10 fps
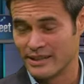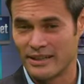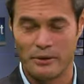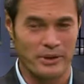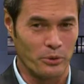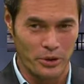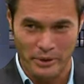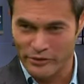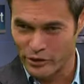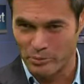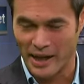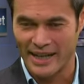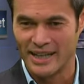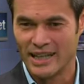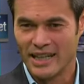I went all the way through
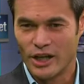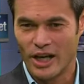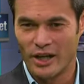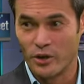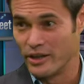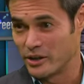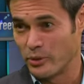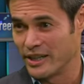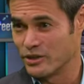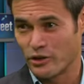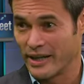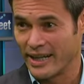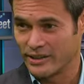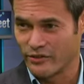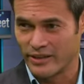my early 20s trying
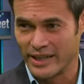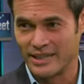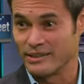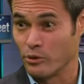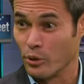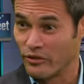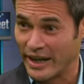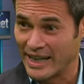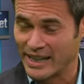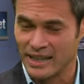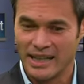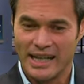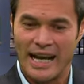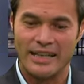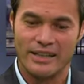out different things that were all failing.
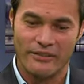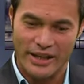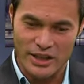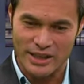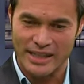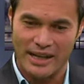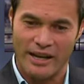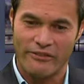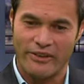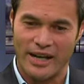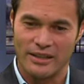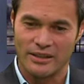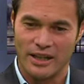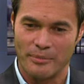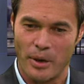And then eventually I
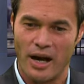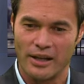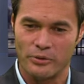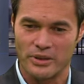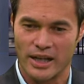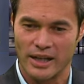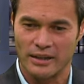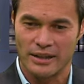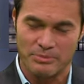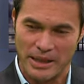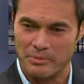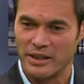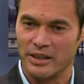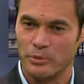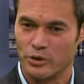found a path which I explain a bit
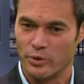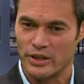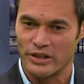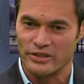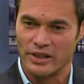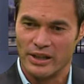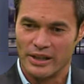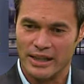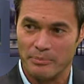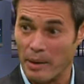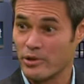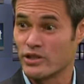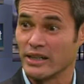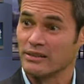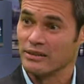in the book, which is in
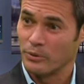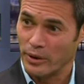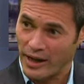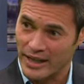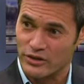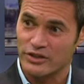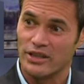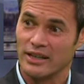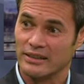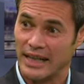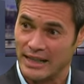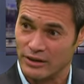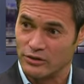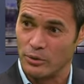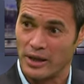publishing, where I just started getting
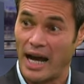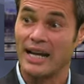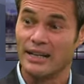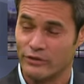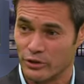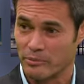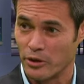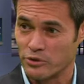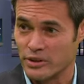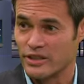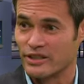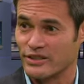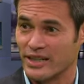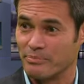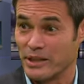into what I love doing most, which
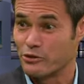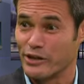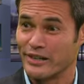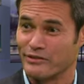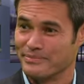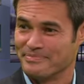is being creative.